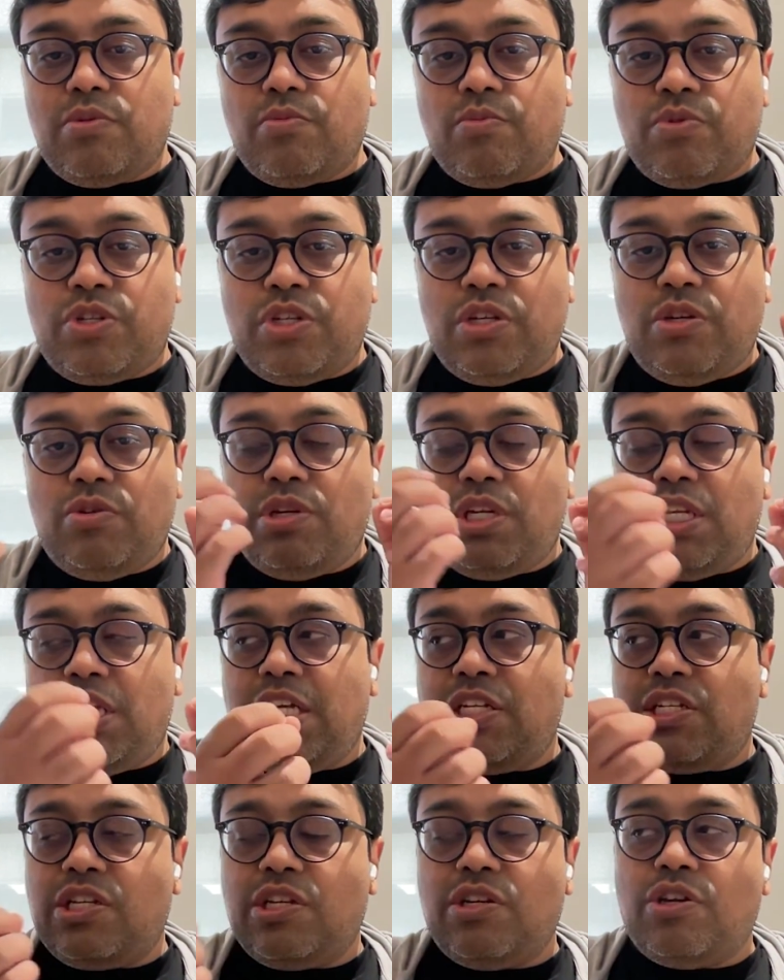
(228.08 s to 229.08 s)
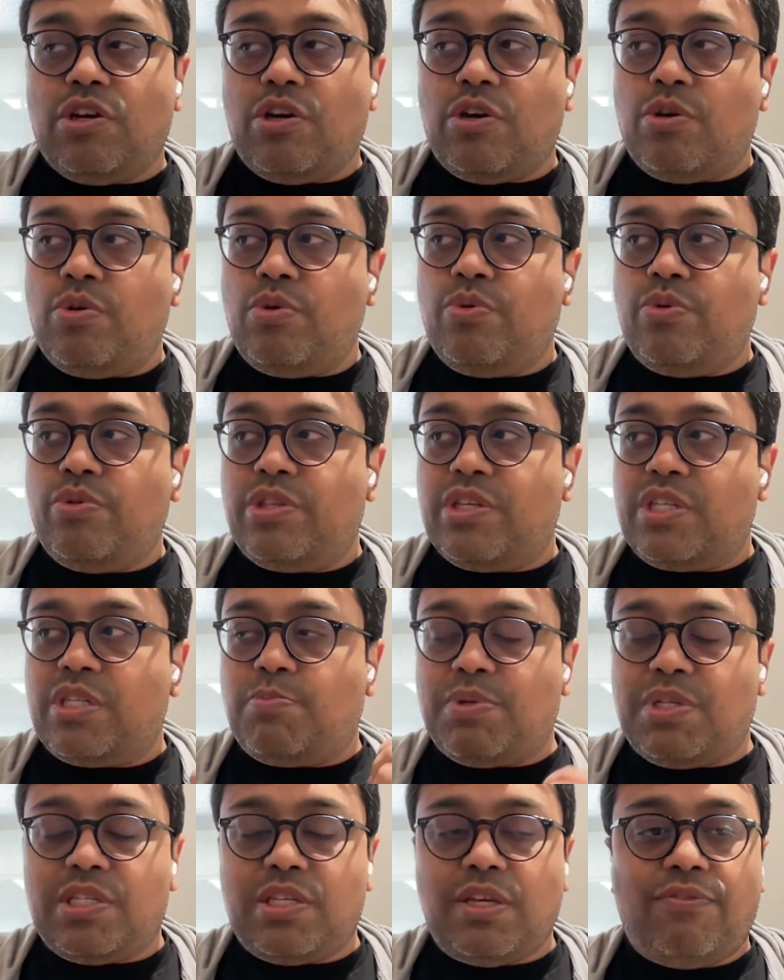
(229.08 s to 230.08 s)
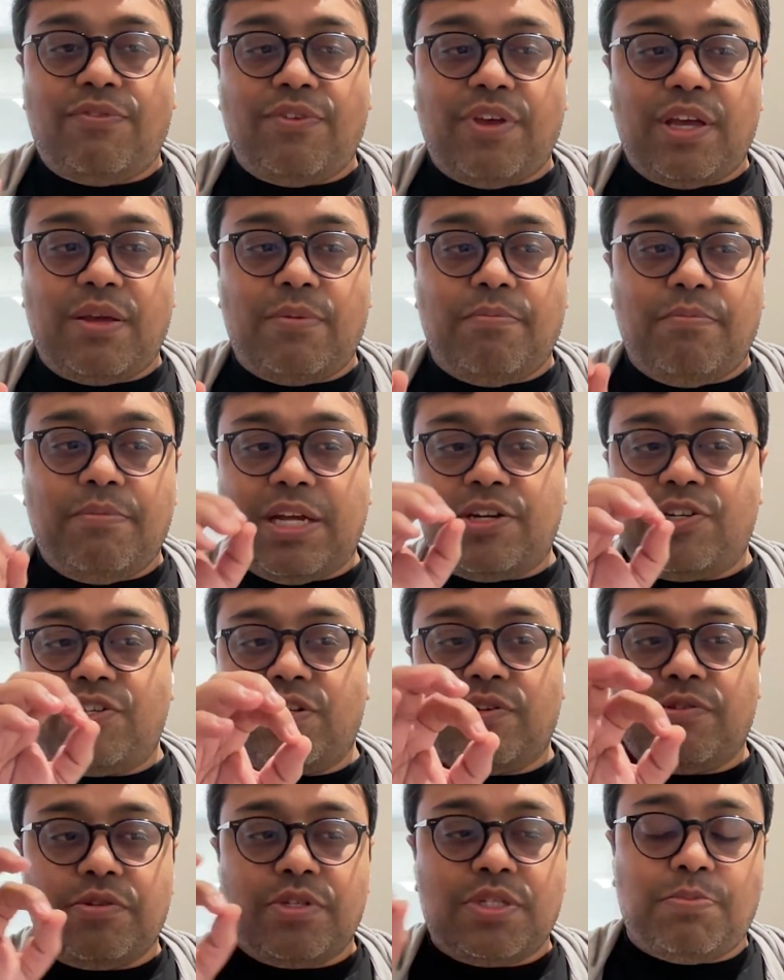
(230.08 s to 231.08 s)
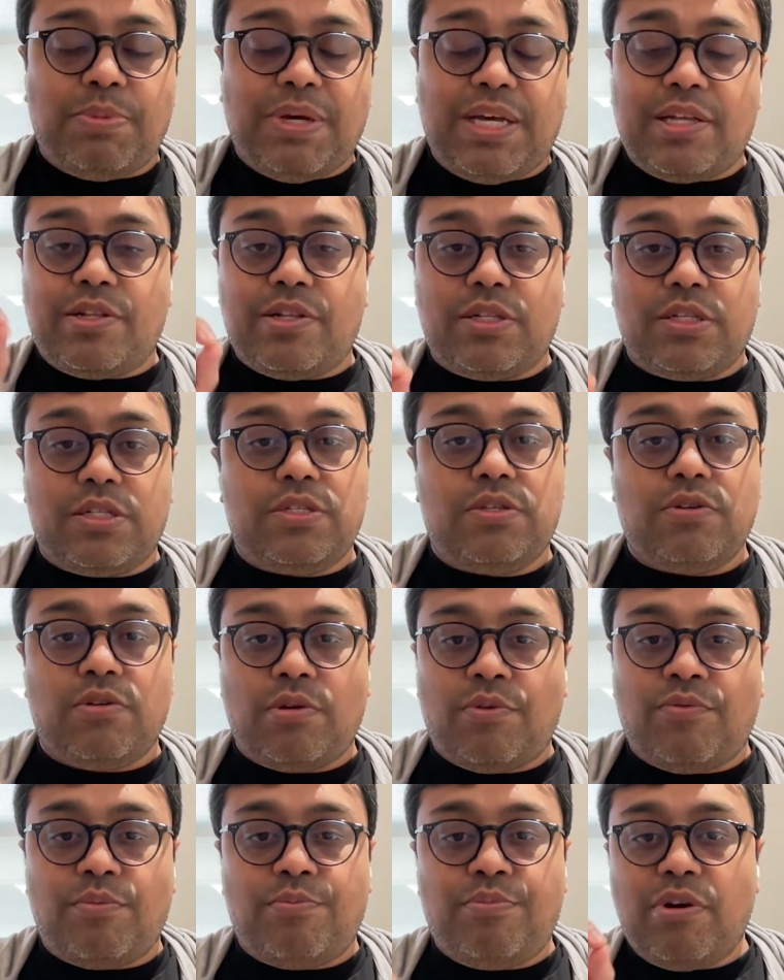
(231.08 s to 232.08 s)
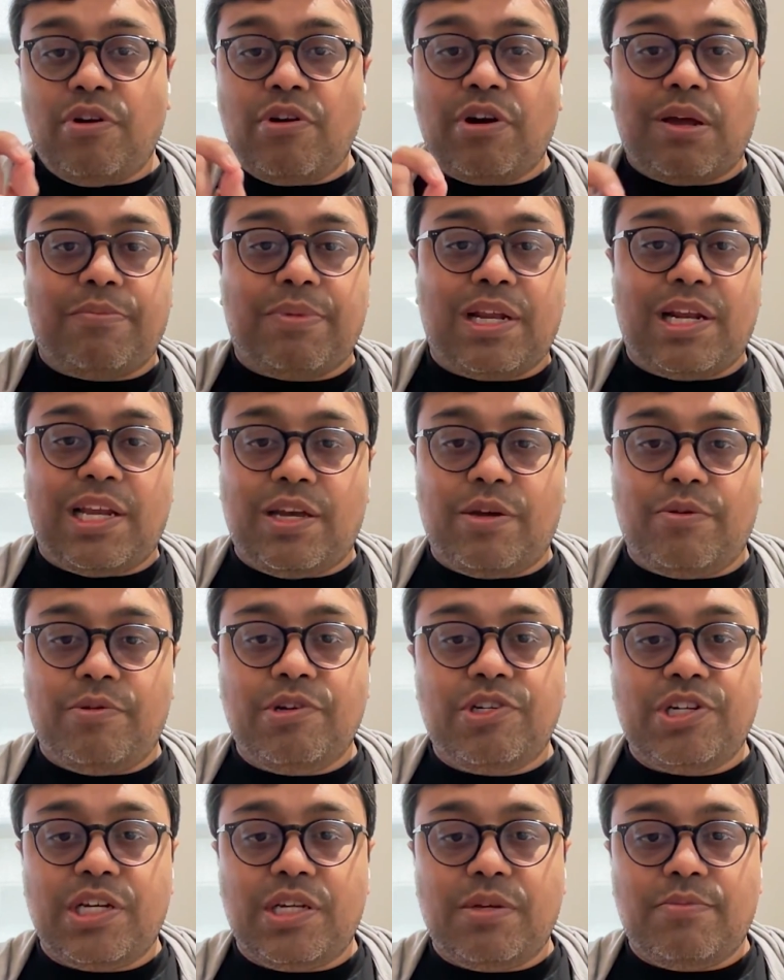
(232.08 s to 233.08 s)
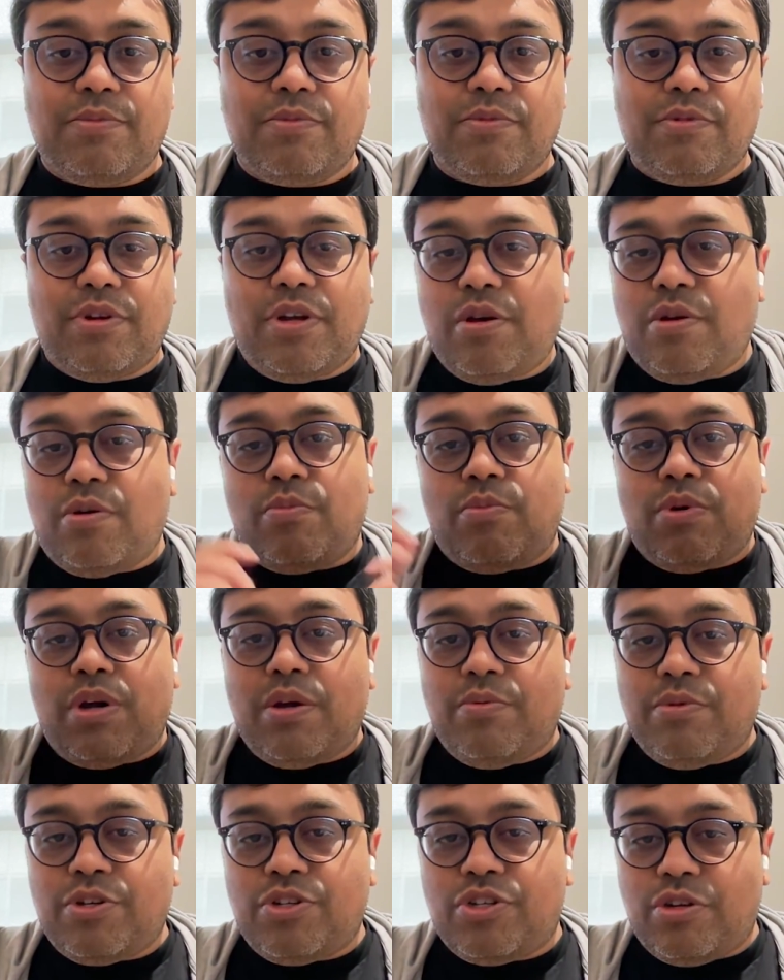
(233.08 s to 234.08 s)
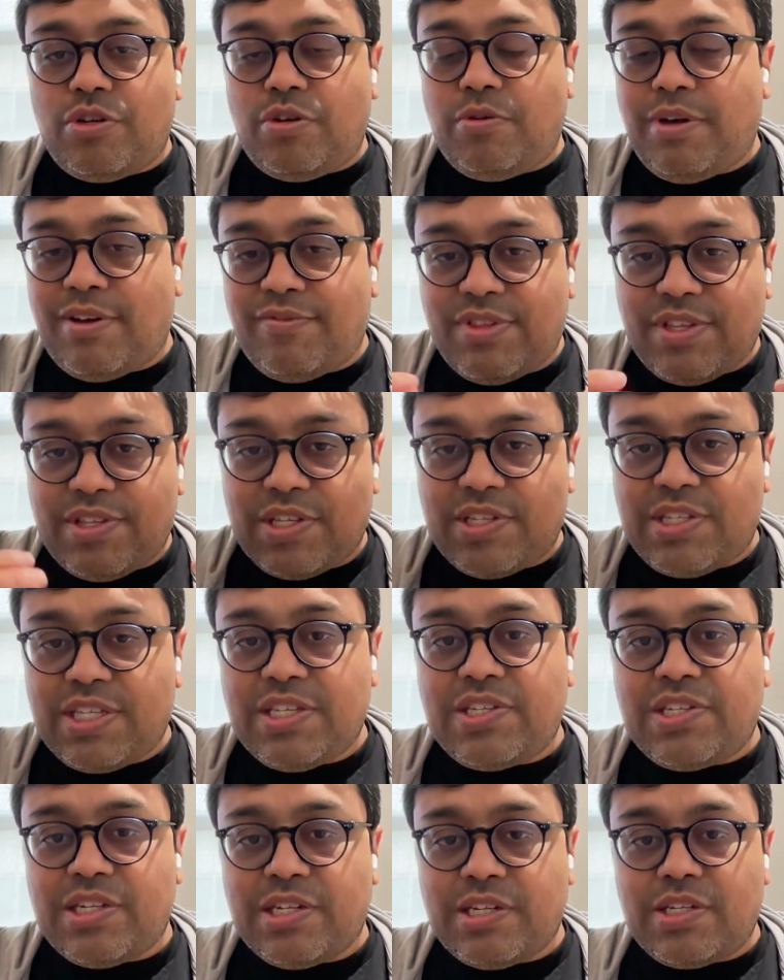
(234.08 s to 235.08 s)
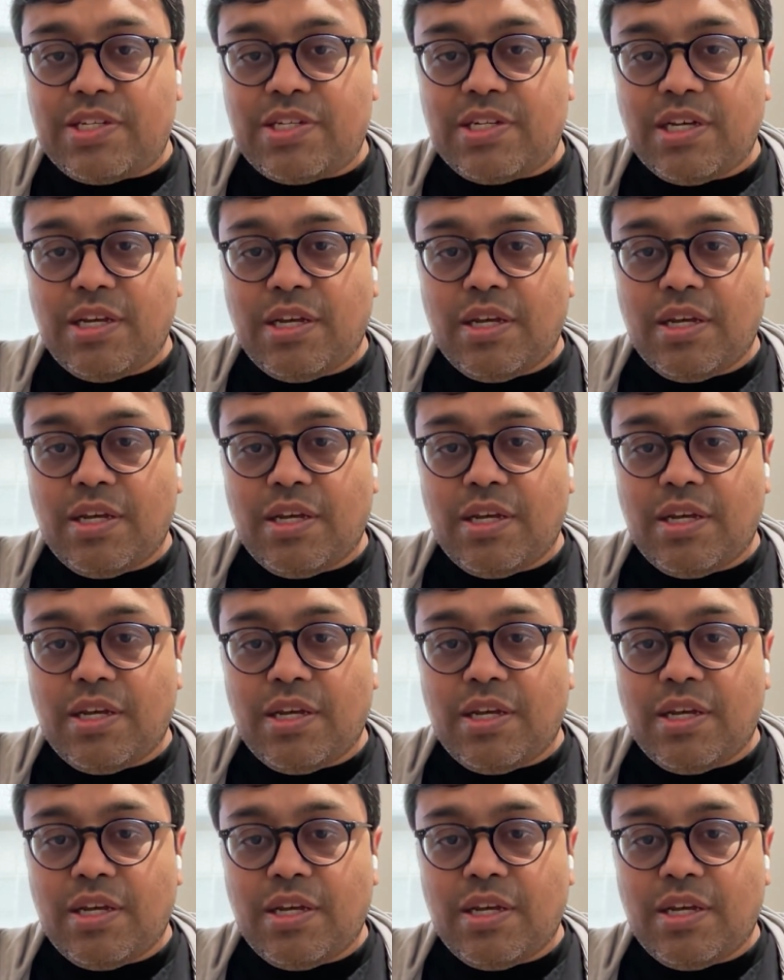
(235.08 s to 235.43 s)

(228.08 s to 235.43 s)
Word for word: Do you need to know the specific magical spells of a programming language anymore? No, why would you? You have this assistant.